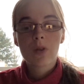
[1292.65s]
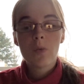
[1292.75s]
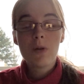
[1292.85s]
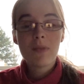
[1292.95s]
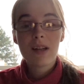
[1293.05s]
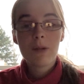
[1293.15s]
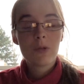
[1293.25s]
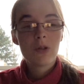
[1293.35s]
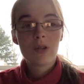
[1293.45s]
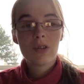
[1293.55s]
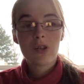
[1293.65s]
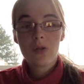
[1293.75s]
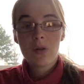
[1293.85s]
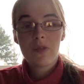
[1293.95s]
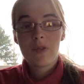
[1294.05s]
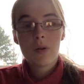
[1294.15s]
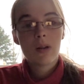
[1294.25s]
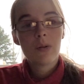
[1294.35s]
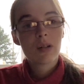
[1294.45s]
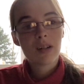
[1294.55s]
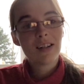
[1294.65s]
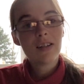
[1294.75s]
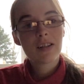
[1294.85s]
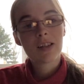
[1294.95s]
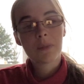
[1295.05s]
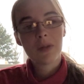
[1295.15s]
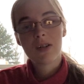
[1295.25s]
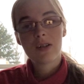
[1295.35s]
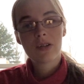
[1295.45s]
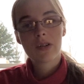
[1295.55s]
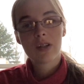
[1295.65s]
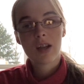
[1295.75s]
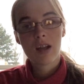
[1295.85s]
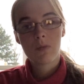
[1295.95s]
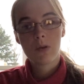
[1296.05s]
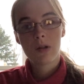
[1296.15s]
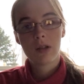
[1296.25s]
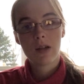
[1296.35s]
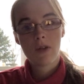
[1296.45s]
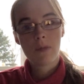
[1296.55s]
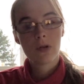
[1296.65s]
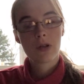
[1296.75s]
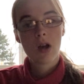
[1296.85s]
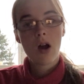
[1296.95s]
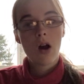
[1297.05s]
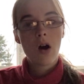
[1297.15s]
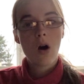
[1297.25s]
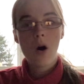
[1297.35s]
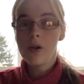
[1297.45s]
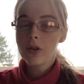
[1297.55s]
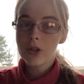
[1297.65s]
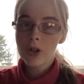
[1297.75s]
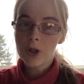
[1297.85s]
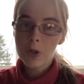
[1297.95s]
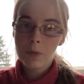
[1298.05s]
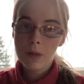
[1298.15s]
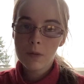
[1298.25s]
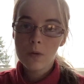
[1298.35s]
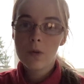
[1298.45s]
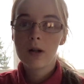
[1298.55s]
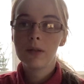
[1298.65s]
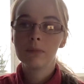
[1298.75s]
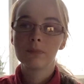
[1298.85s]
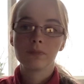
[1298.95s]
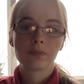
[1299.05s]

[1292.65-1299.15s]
made up to a few hundred cards some years, and we would give almost all the church people one.